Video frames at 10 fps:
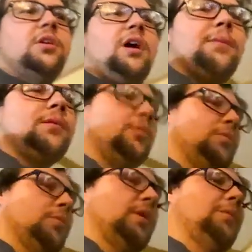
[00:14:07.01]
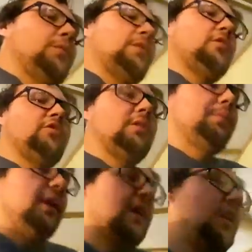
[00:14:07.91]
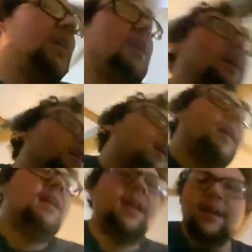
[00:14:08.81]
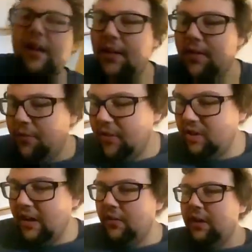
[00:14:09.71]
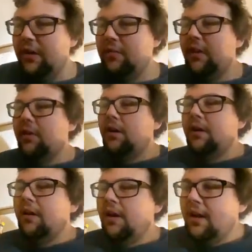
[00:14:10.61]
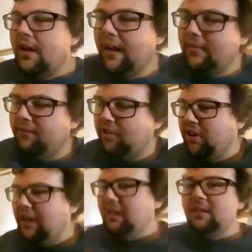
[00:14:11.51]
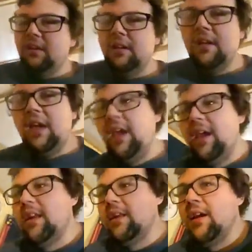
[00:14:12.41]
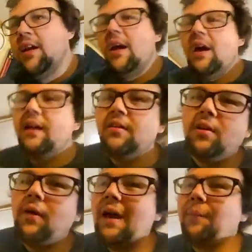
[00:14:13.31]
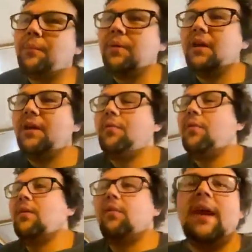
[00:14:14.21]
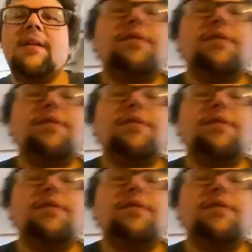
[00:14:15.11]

called. I've been doing more, way more research on it. But, uh, yeah, and then I got another fish tank when I was later on. I had fish again, and... I don't know what happened, but, uh, we, we had